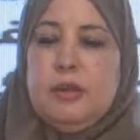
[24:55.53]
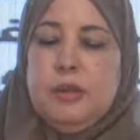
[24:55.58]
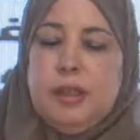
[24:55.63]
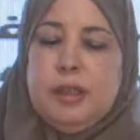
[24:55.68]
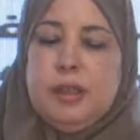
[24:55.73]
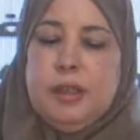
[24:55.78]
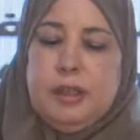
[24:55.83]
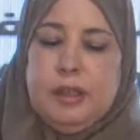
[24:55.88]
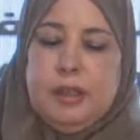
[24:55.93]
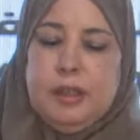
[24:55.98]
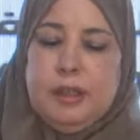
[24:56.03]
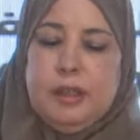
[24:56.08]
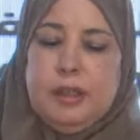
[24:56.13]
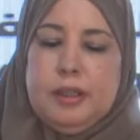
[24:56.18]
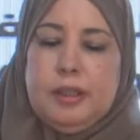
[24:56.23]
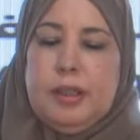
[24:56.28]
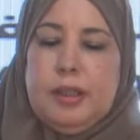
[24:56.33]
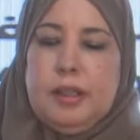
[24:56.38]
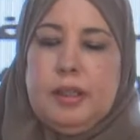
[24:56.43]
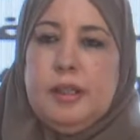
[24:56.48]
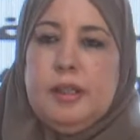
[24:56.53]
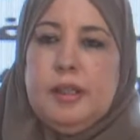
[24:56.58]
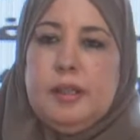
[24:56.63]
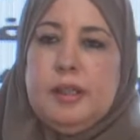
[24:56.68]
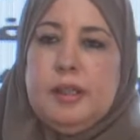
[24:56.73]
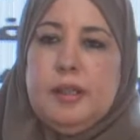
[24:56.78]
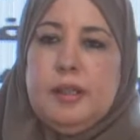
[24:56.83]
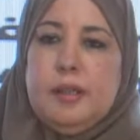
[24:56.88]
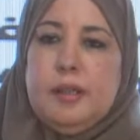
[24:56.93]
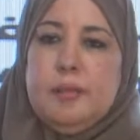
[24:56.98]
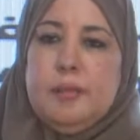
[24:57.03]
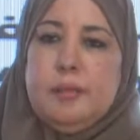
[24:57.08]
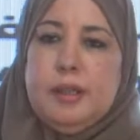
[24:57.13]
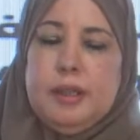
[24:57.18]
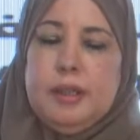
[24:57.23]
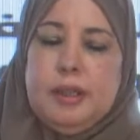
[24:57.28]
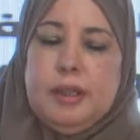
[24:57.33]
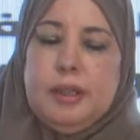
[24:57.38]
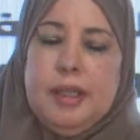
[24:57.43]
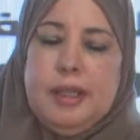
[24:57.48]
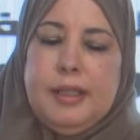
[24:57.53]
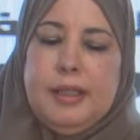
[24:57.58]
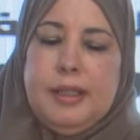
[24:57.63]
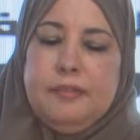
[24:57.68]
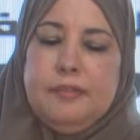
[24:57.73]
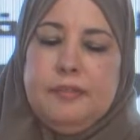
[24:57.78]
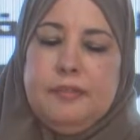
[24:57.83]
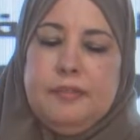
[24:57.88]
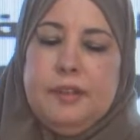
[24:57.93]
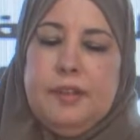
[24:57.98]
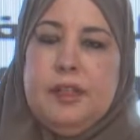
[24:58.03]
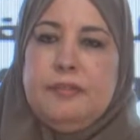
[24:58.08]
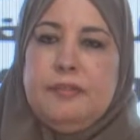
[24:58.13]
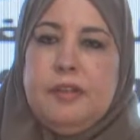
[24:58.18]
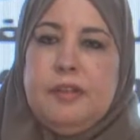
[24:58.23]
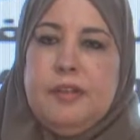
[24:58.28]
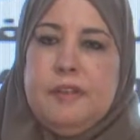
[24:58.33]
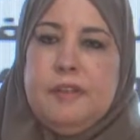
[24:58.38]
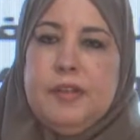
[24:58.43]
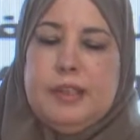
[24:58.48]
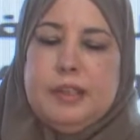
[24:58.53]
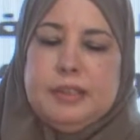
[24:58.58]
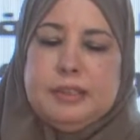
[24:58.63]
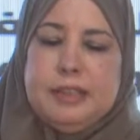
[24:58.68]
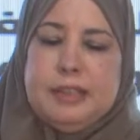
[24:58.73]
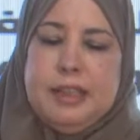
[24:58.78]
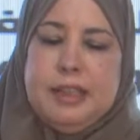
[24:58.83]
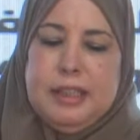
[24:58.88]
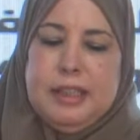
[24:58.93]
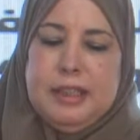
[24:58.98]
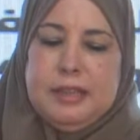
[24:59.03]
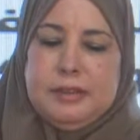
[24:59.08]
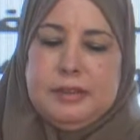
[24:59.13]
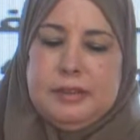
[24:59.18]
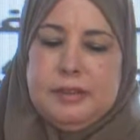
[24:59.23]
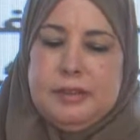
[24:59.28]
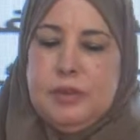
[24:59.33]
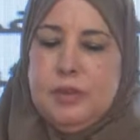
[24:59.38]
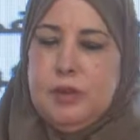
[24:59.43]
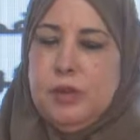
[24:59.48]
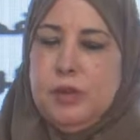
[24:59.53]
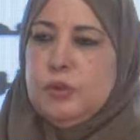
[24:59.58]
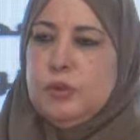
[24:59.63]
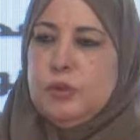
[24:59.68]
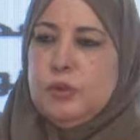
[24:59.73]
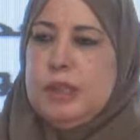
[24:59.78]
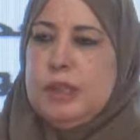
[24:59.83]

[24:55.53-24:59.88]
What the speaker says: the PCR test adopted recently is